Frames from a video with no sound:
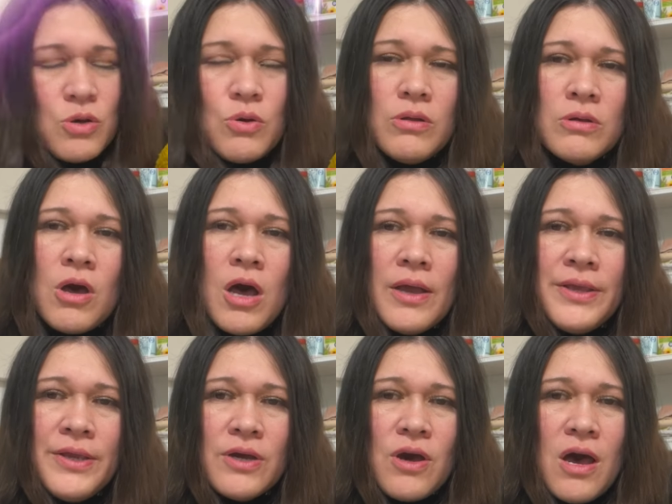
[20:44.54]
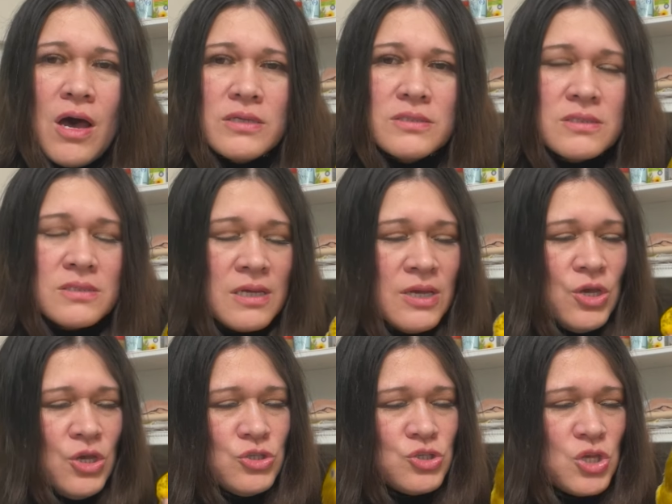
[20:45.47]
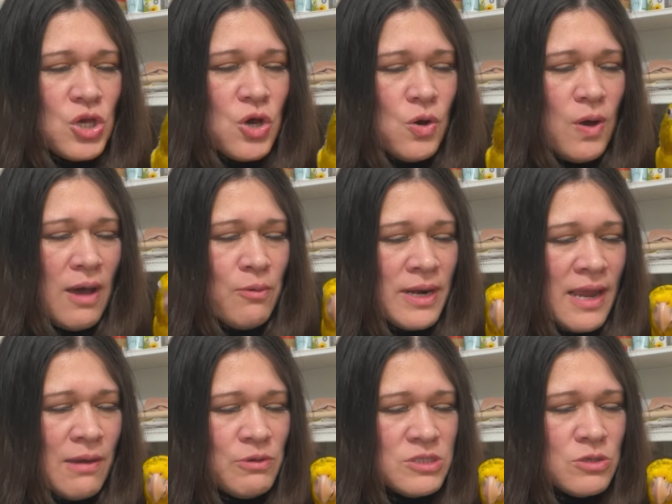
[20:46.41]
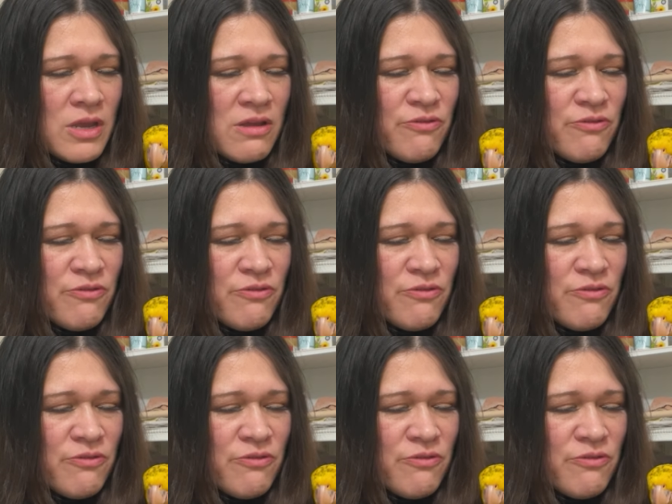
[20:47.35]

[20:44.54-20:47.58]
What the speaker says: golden conure cost? So when I was looking